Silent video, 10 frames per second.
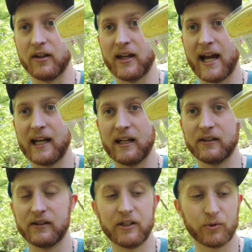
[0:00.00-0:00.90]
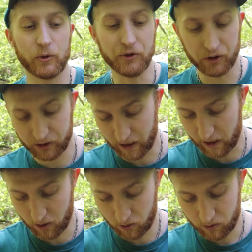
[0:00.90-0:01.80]
and that is this rooster
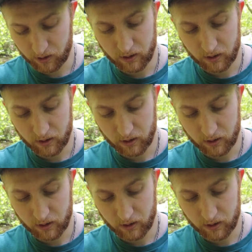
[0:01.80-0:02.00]
tail,